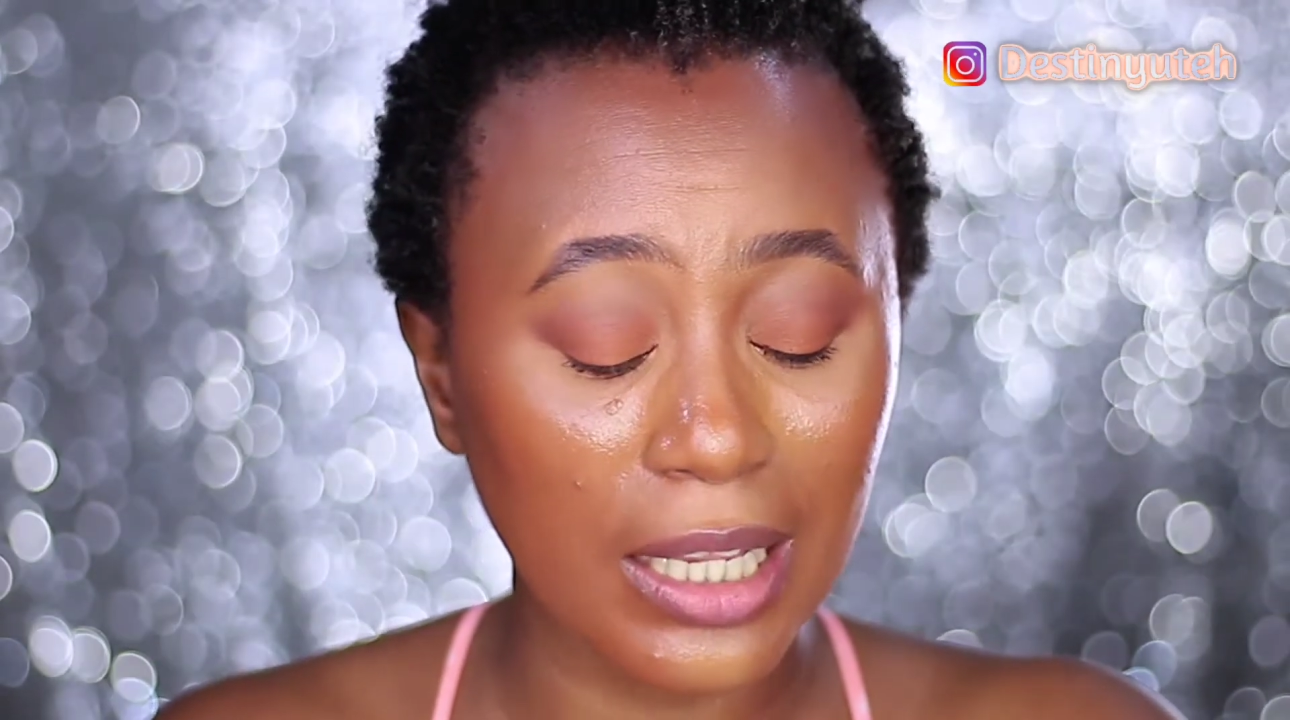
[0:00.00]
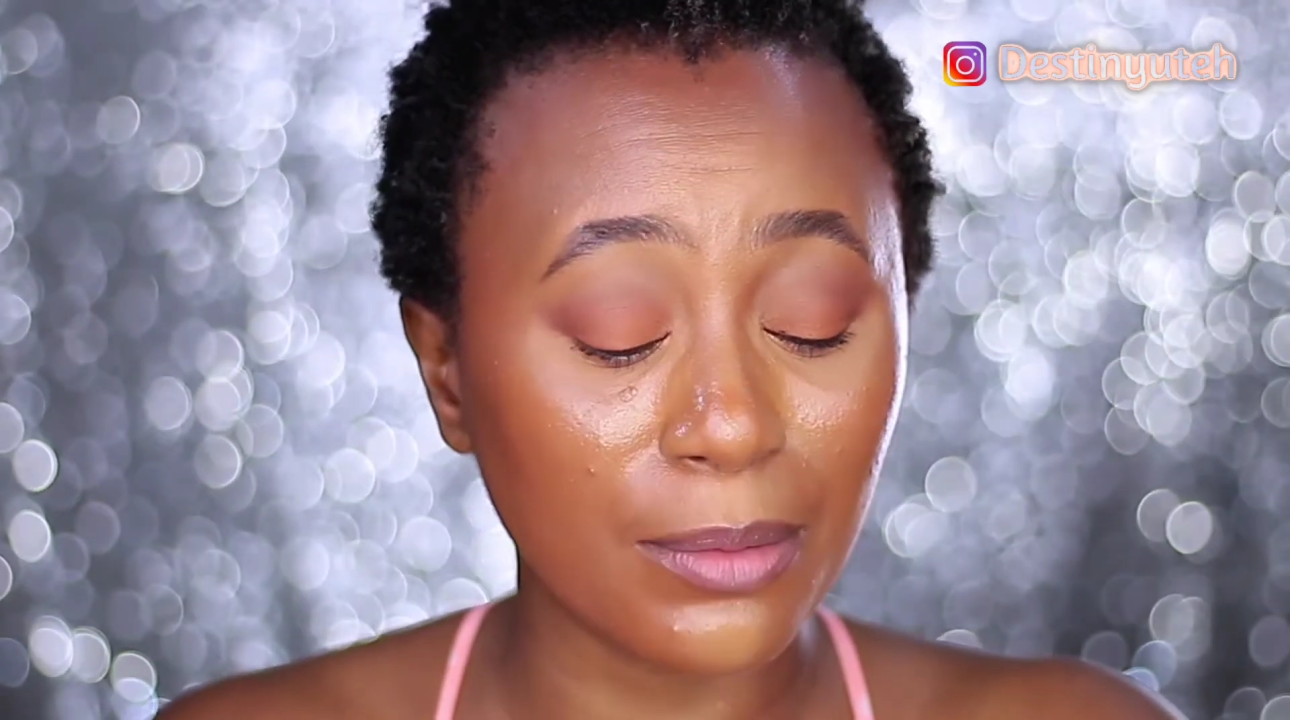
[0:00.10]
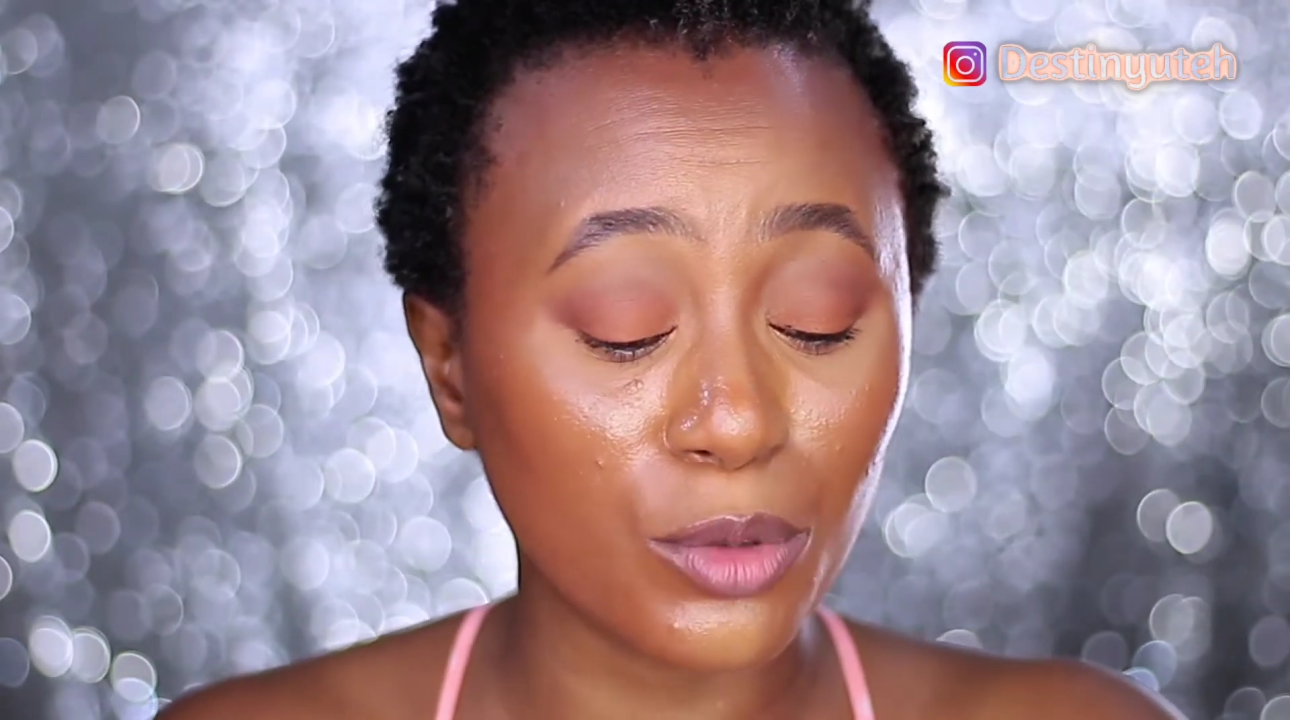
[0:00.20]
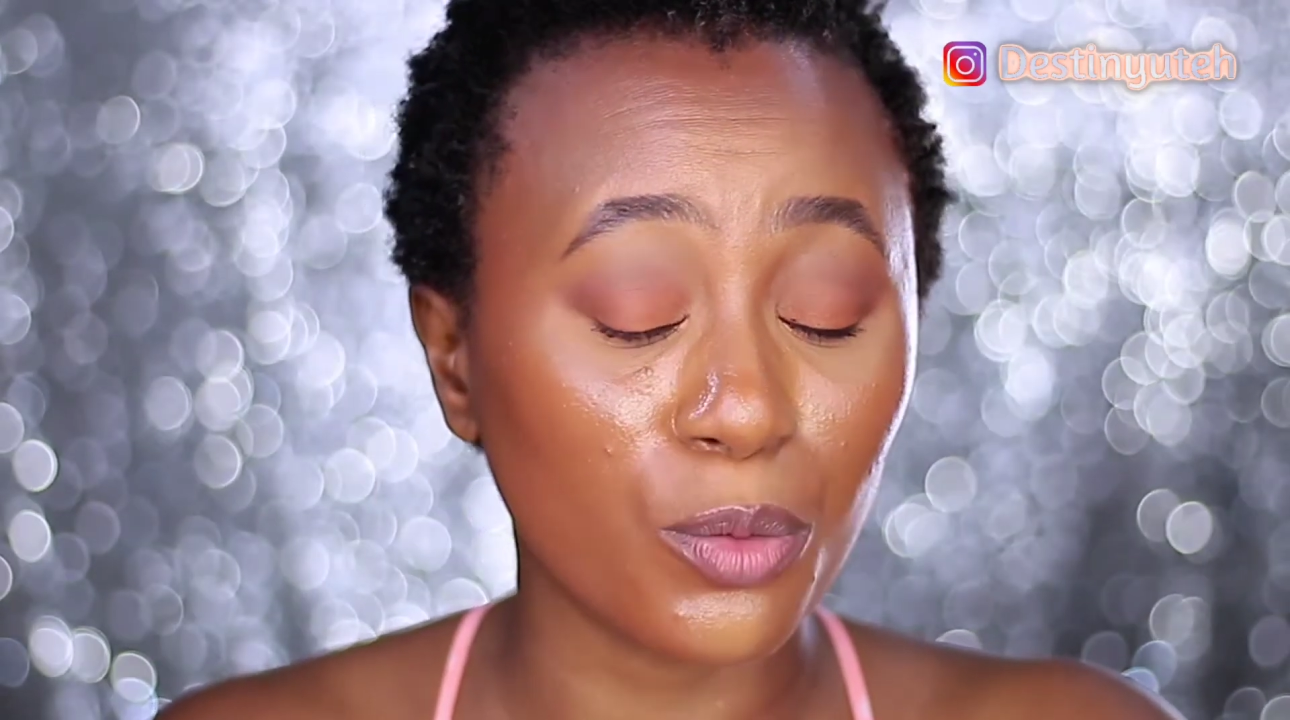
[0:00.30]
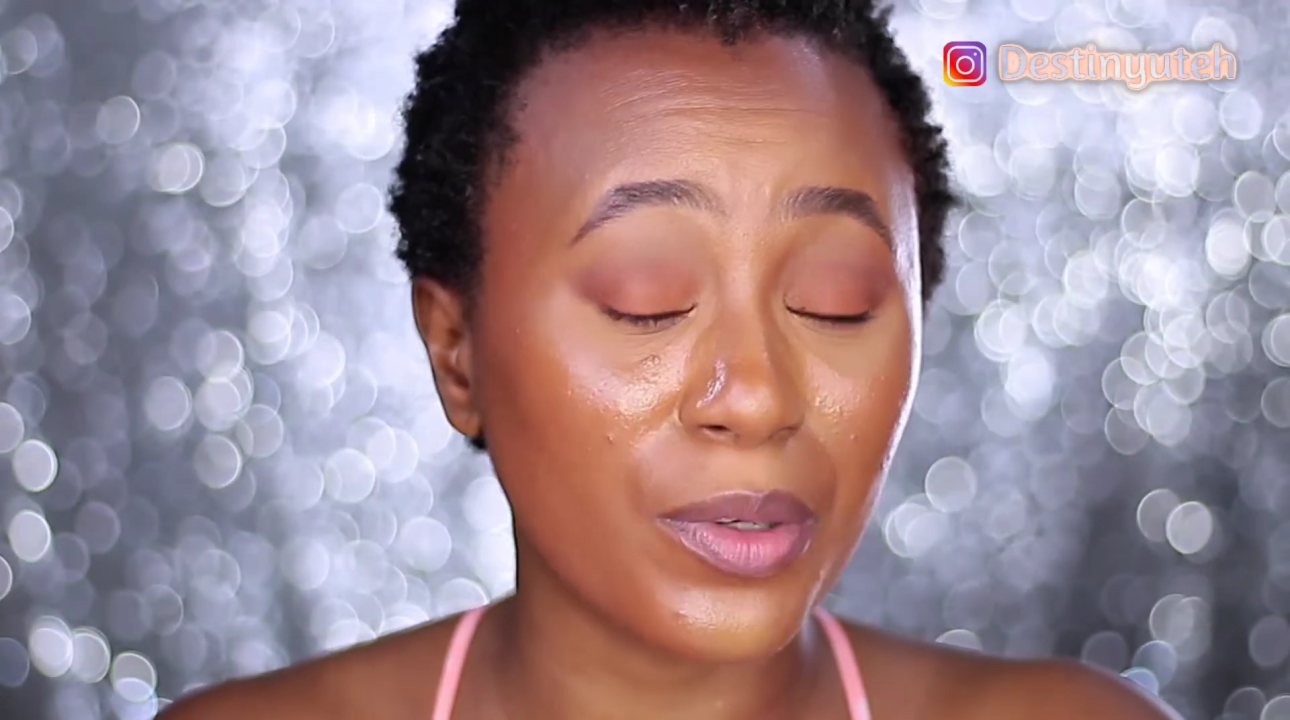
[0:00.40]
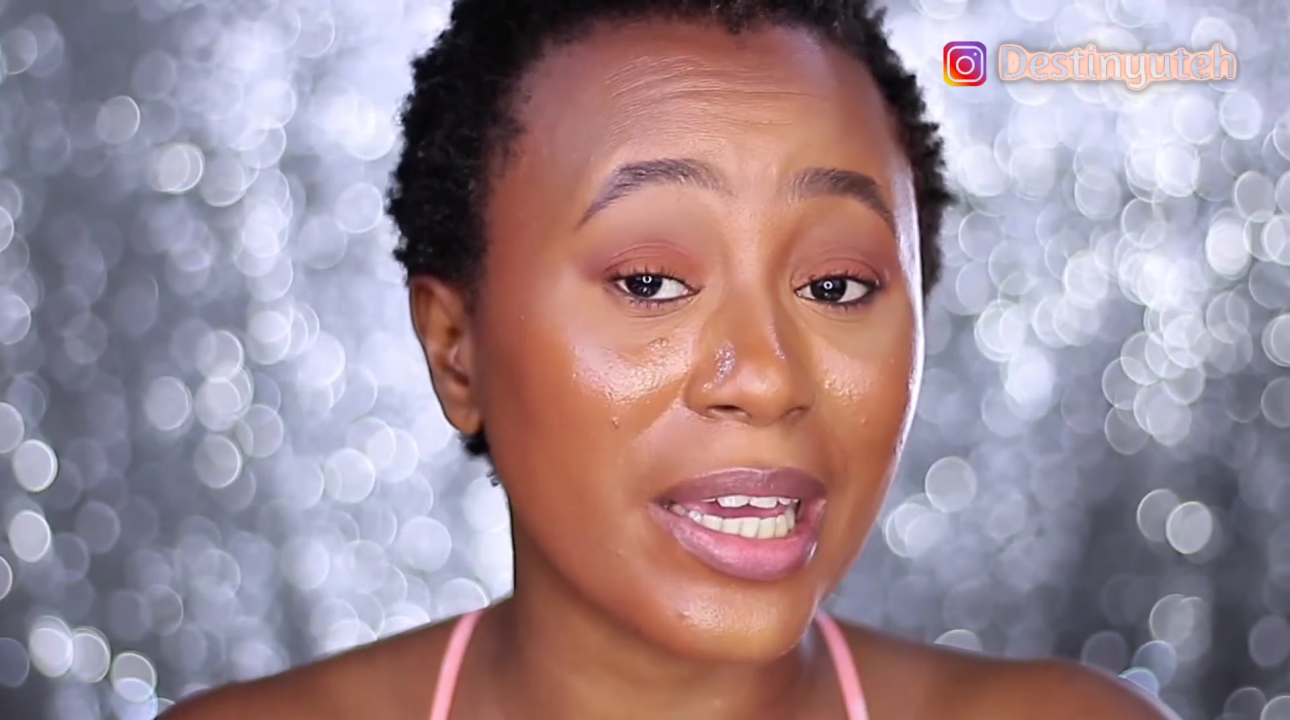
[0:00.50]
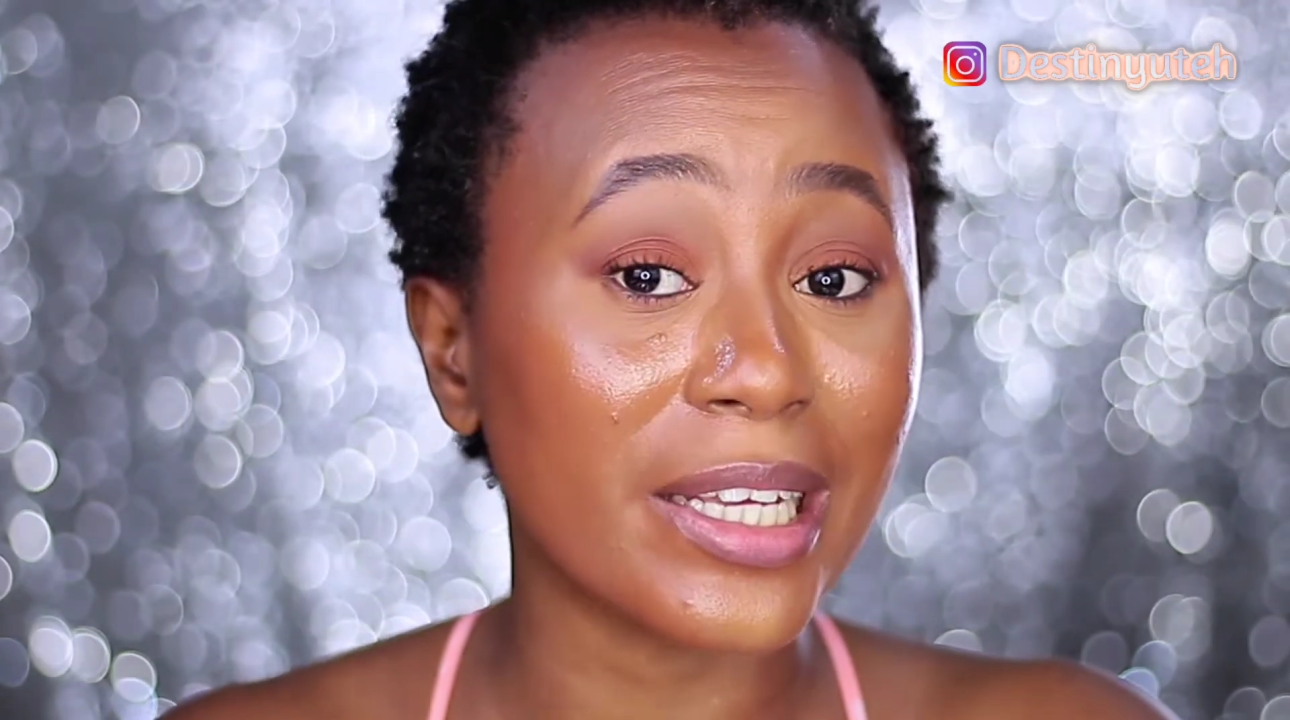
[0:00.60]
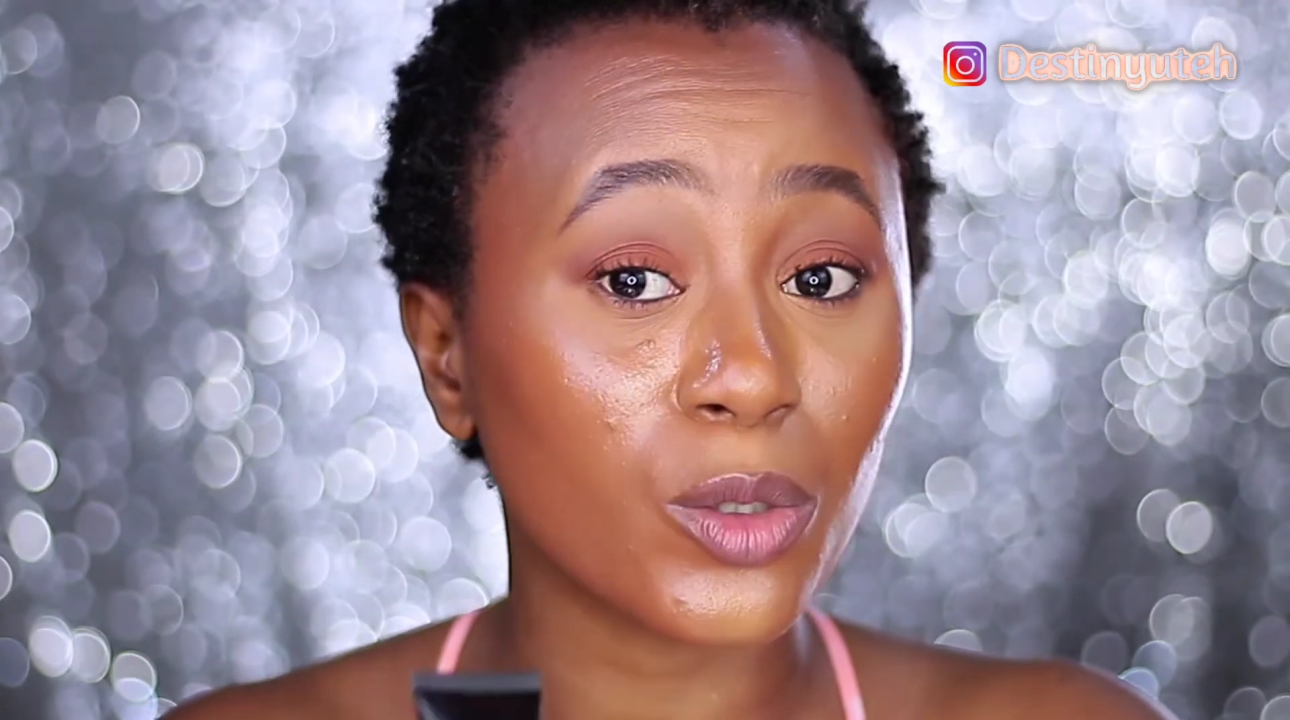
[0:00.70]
claimed to be